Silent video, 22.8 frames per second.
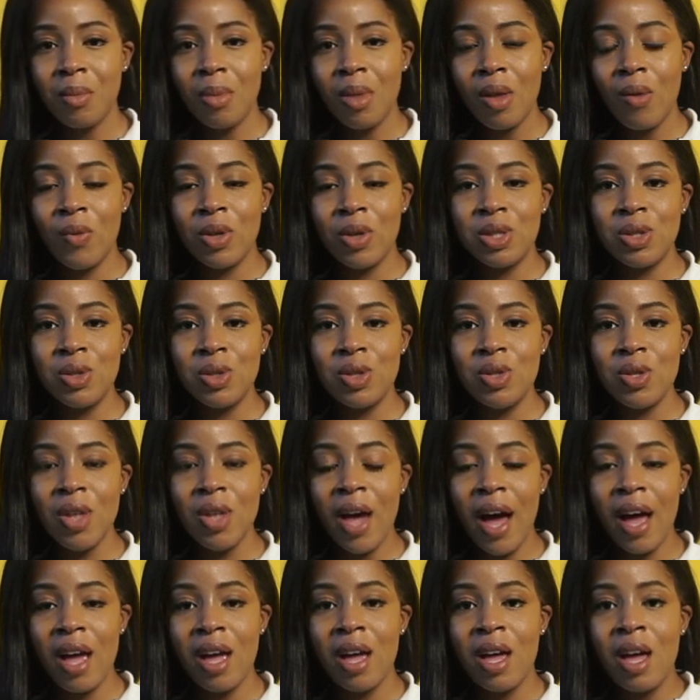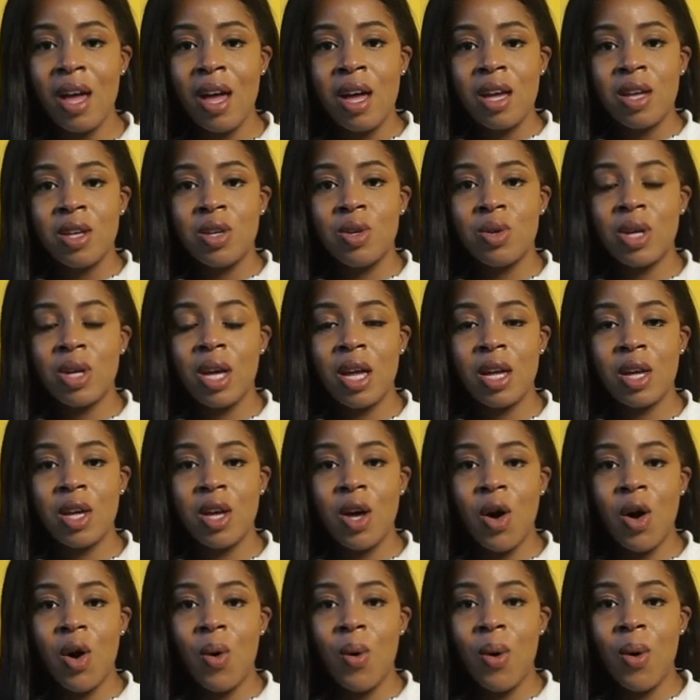Once you do that, you can
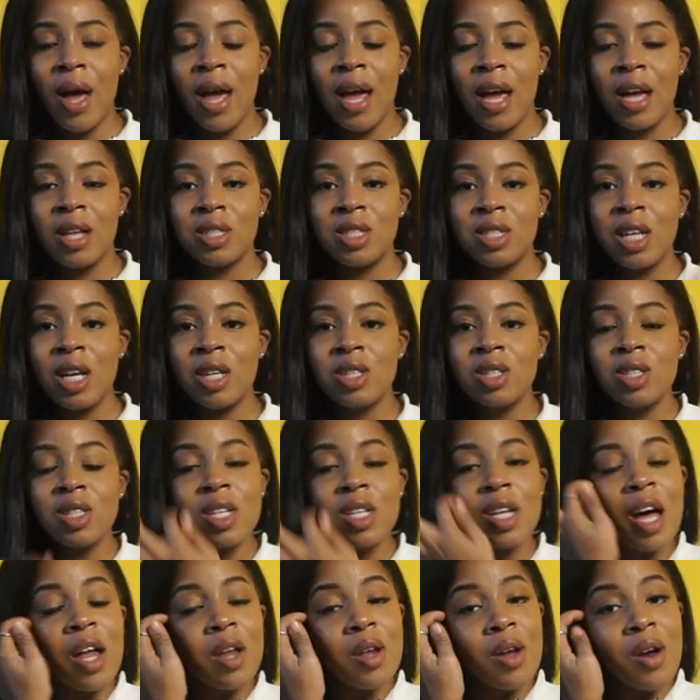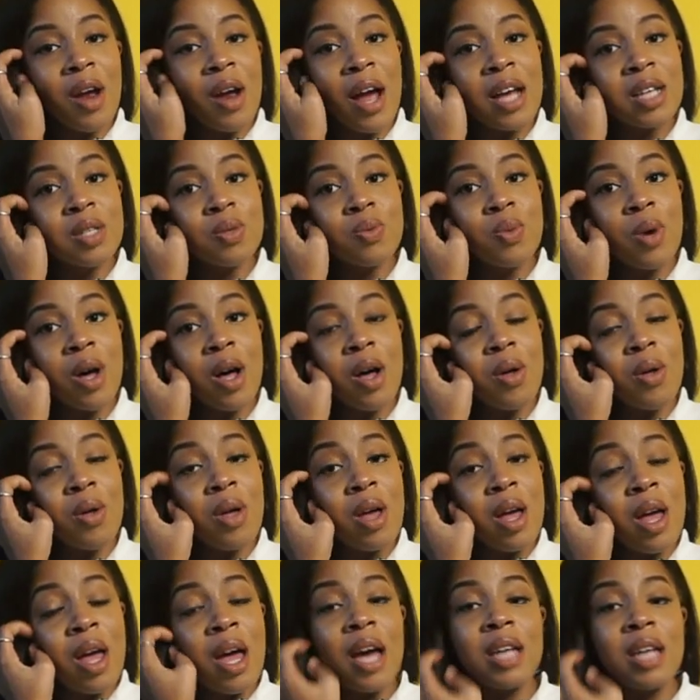go and change the color as
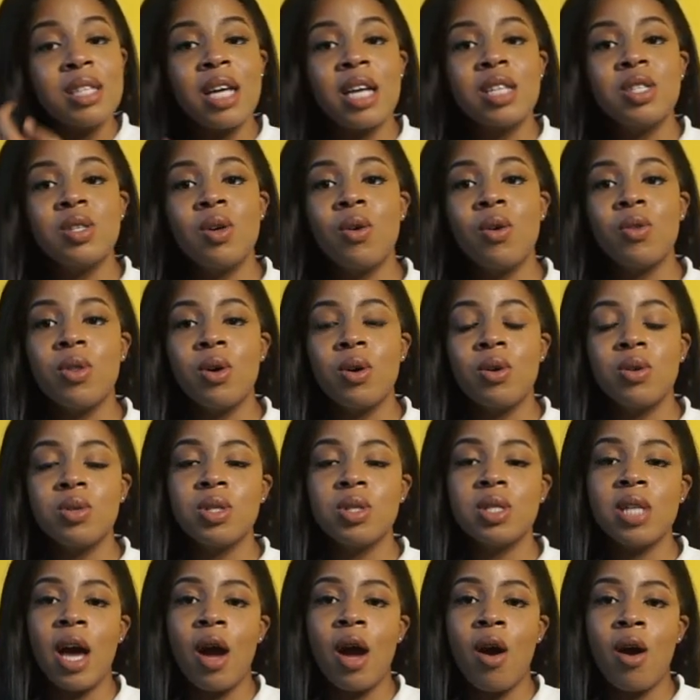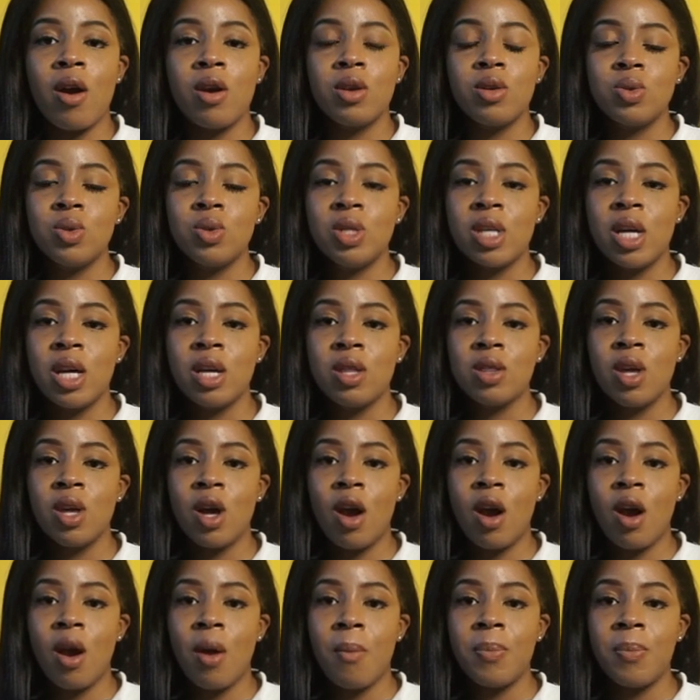well. As I told those that are using
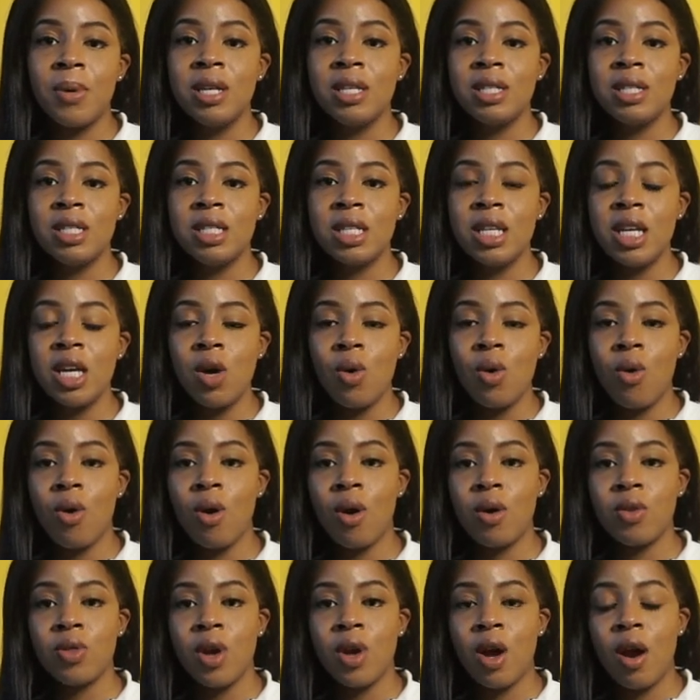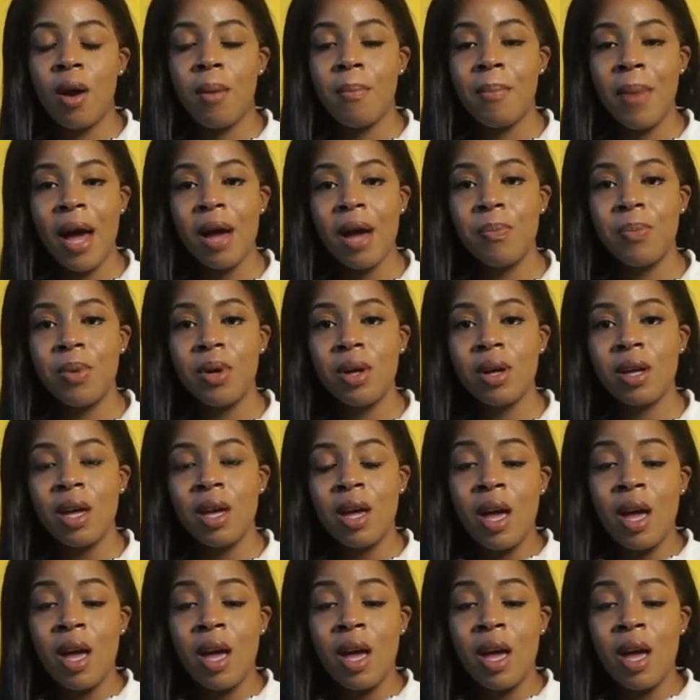their PC or their MacBook,